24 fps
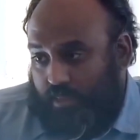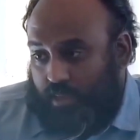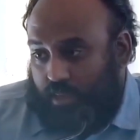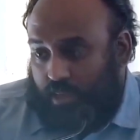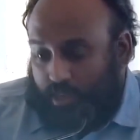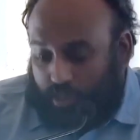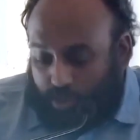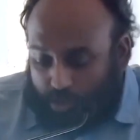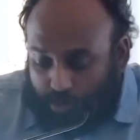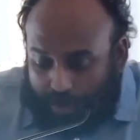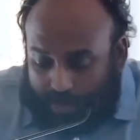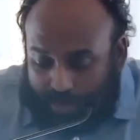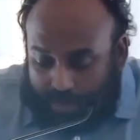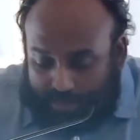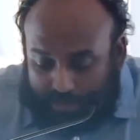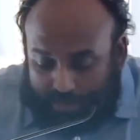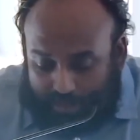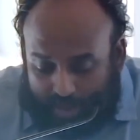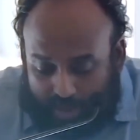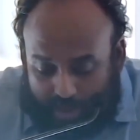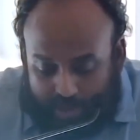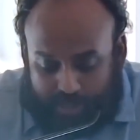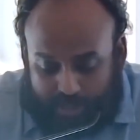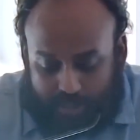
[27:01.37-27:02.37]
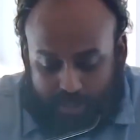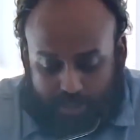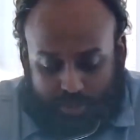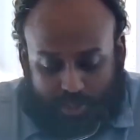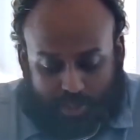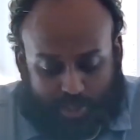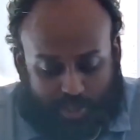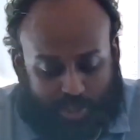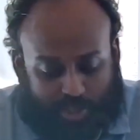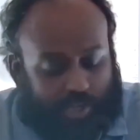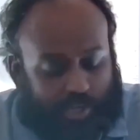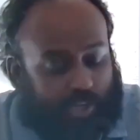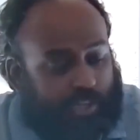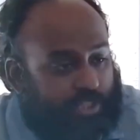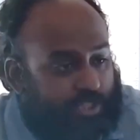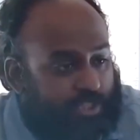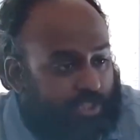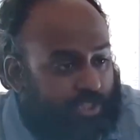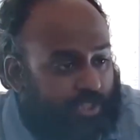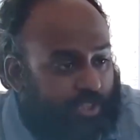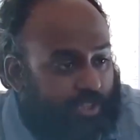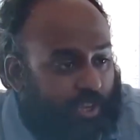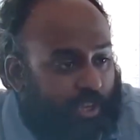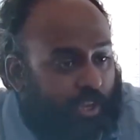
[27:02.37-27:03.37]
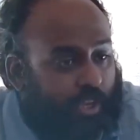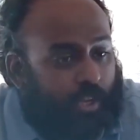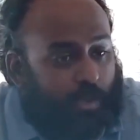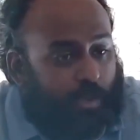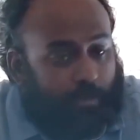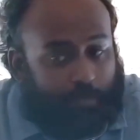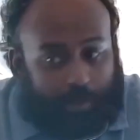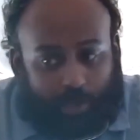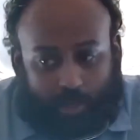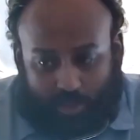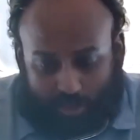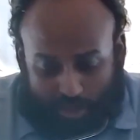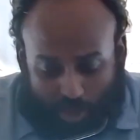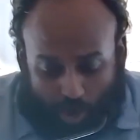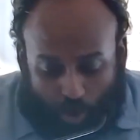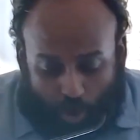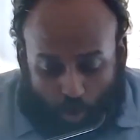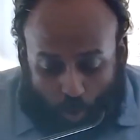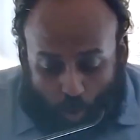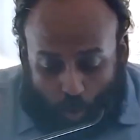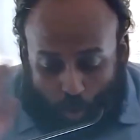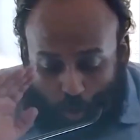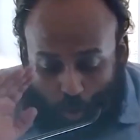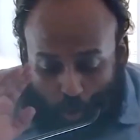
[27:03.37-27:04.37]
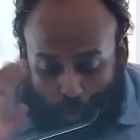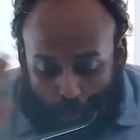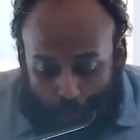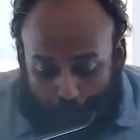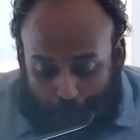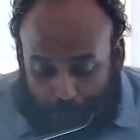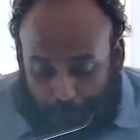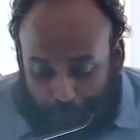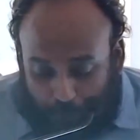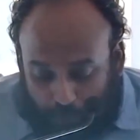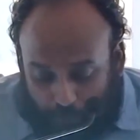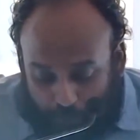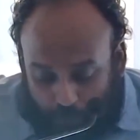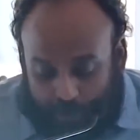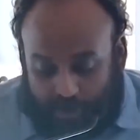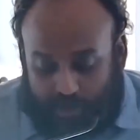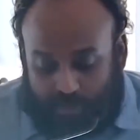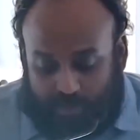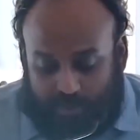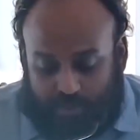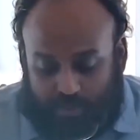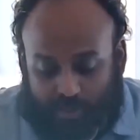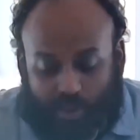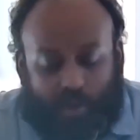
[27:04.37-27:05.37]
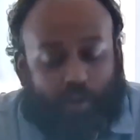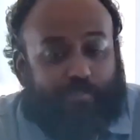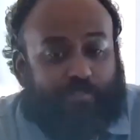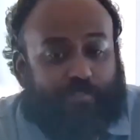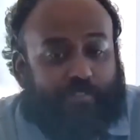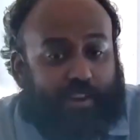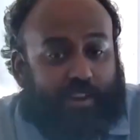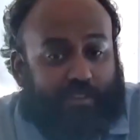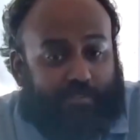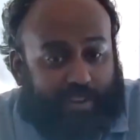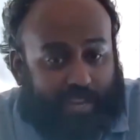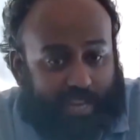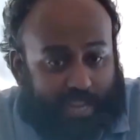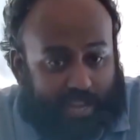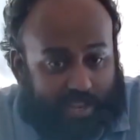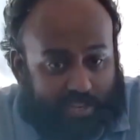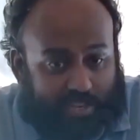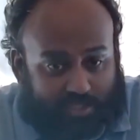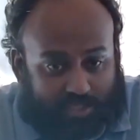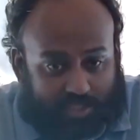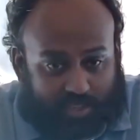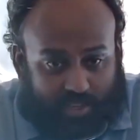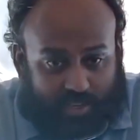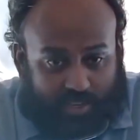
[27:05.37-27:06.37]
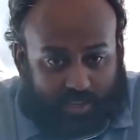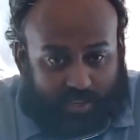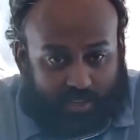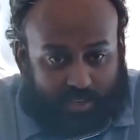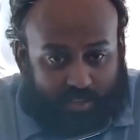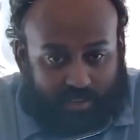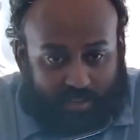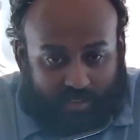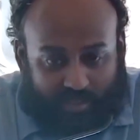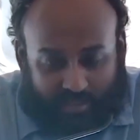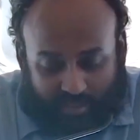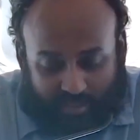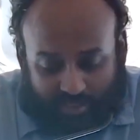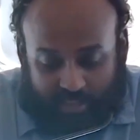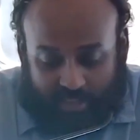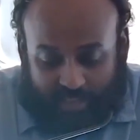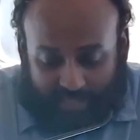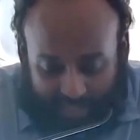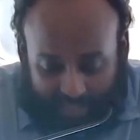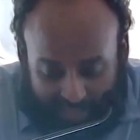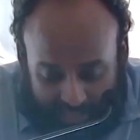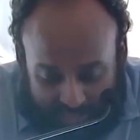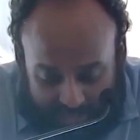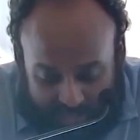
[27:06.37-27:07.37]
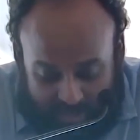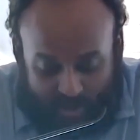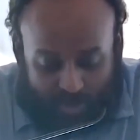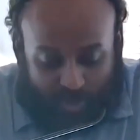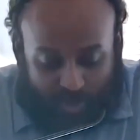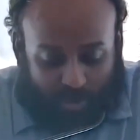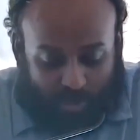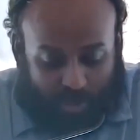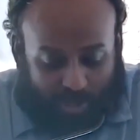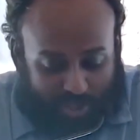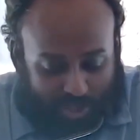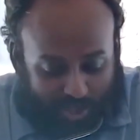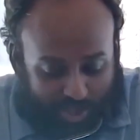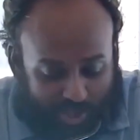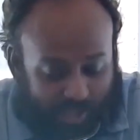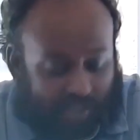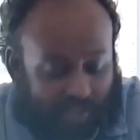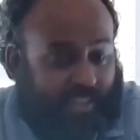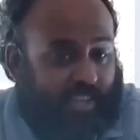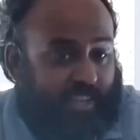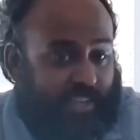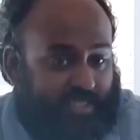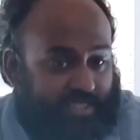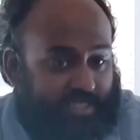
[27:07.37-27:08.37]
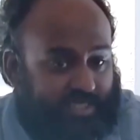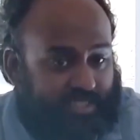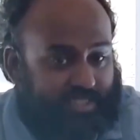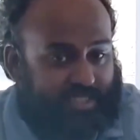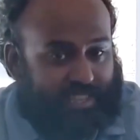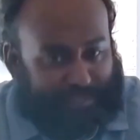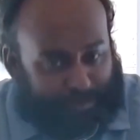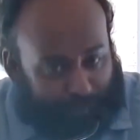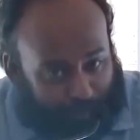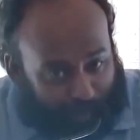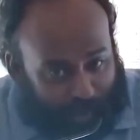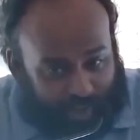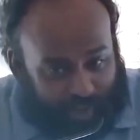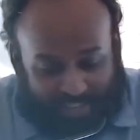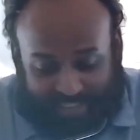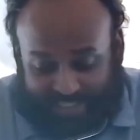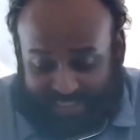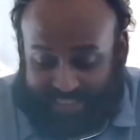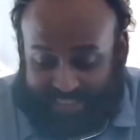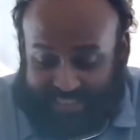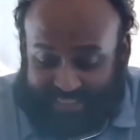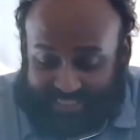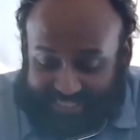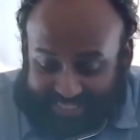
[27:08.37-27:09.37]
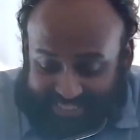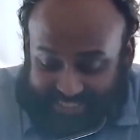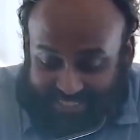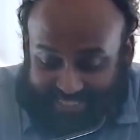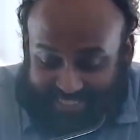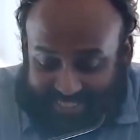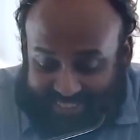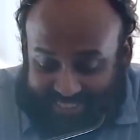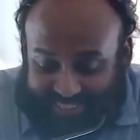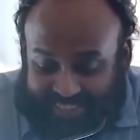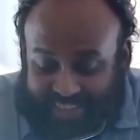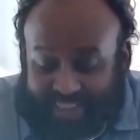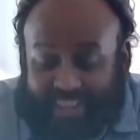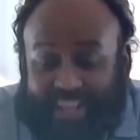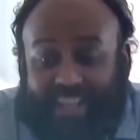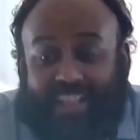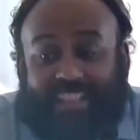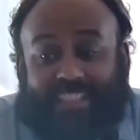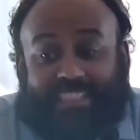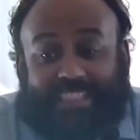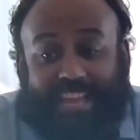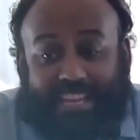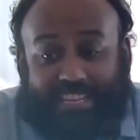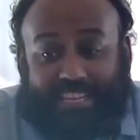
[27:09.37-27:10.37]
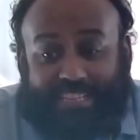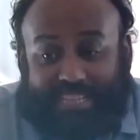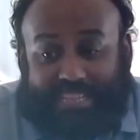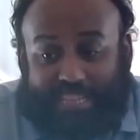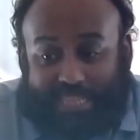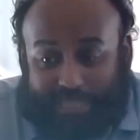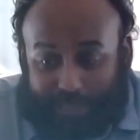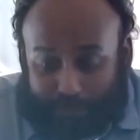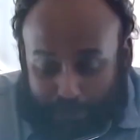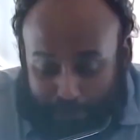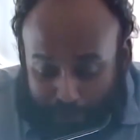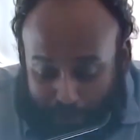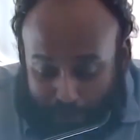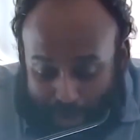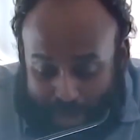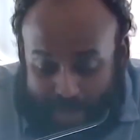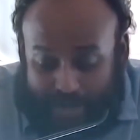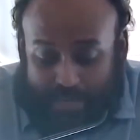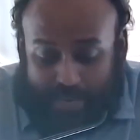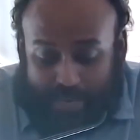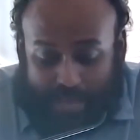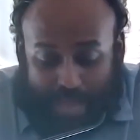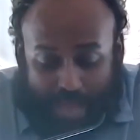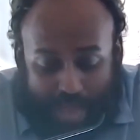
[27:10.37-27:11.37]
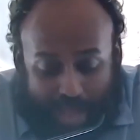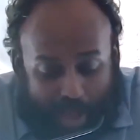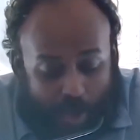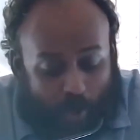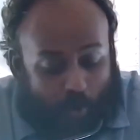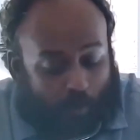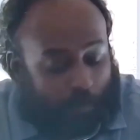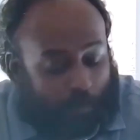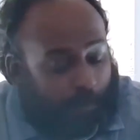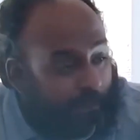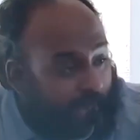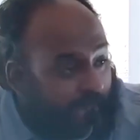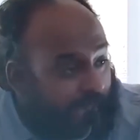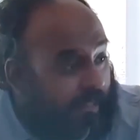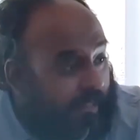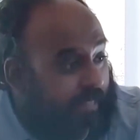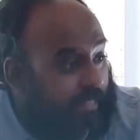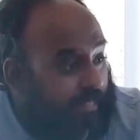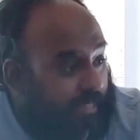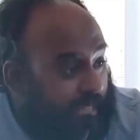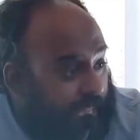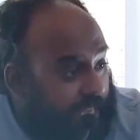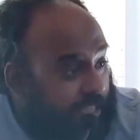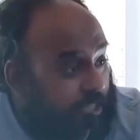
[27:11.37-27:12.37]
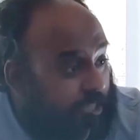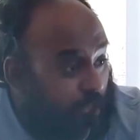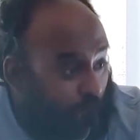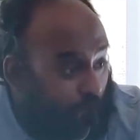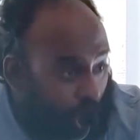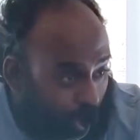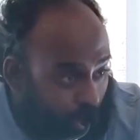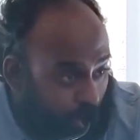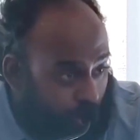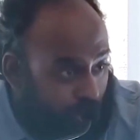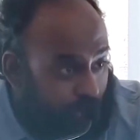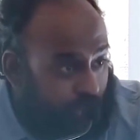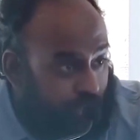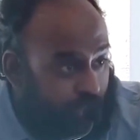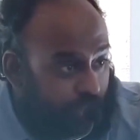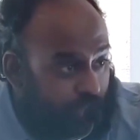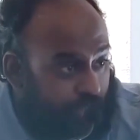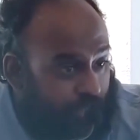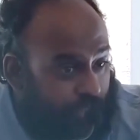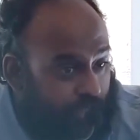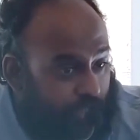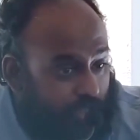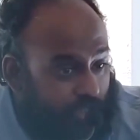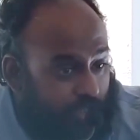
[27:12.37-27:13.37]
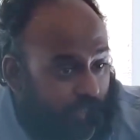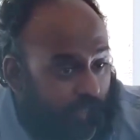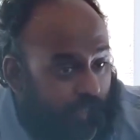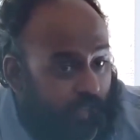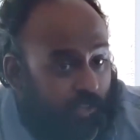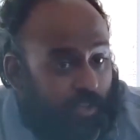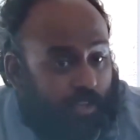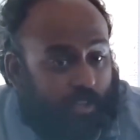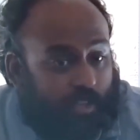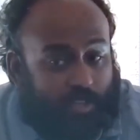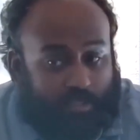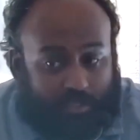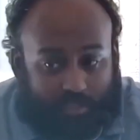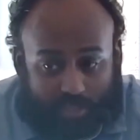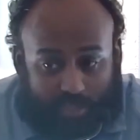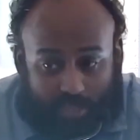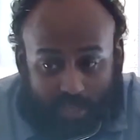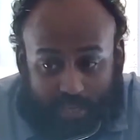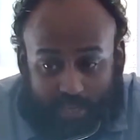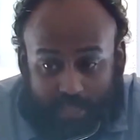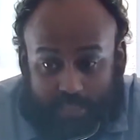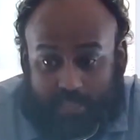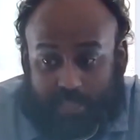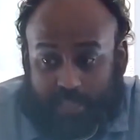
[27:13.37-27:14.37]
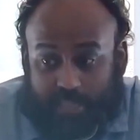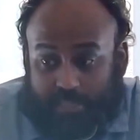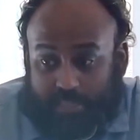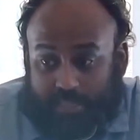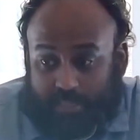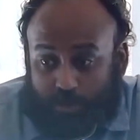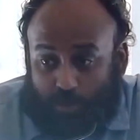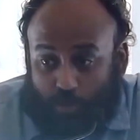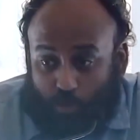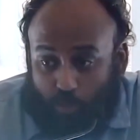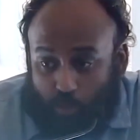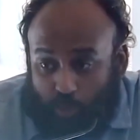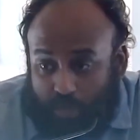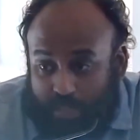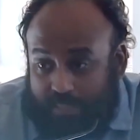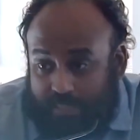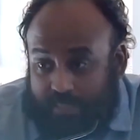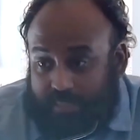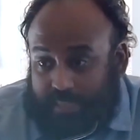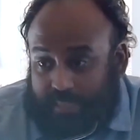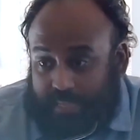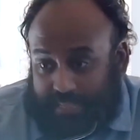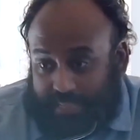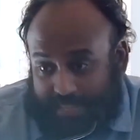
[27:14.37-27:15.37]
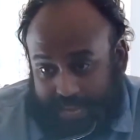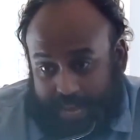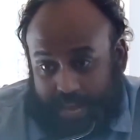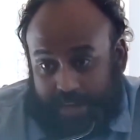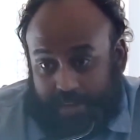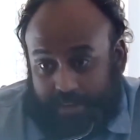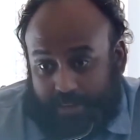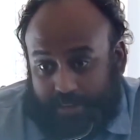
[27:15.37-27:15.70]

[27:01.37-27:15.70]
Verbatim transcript: to encourage the church because the whole point of revelation is to assure us a uh, spoiler alert that despite how bad things looks jesus wins at the end